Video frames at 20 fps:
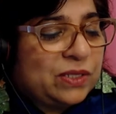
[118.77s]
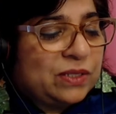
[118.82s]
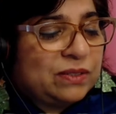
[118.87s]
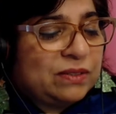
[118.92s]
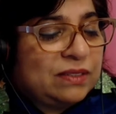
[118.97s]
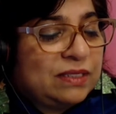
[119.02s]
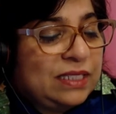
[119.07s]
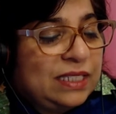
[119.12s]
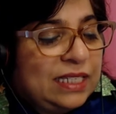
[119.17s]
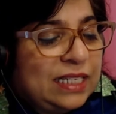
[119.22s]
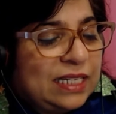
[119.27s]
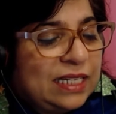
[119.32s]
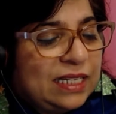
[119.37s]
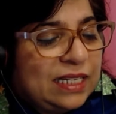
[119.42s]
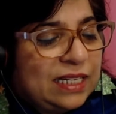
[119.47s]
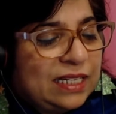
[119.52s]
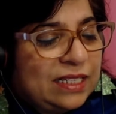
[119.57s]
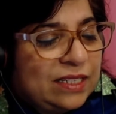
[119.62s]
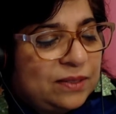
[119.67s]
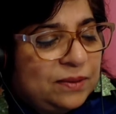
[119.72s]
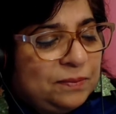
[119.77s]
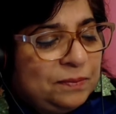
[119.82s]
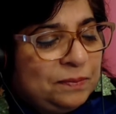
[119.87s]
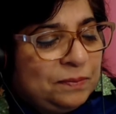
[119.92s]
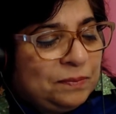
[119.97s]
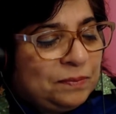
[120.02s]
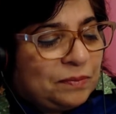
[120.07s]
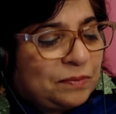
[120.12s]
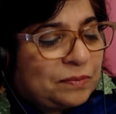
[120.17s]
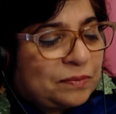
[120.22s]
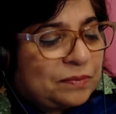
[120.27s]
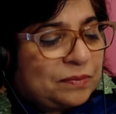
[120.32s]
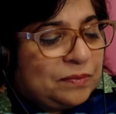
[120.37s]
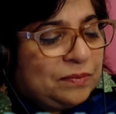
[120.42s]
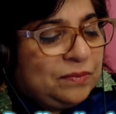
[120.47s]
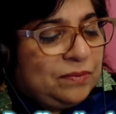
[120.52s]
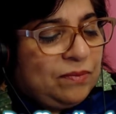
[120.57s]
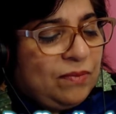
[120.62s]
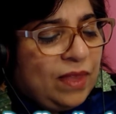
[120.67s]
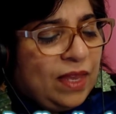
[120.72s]
I'll come to a little
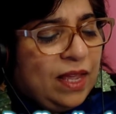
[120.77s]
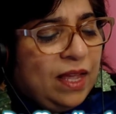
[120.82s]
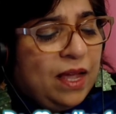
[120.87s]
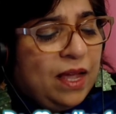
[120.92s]
later.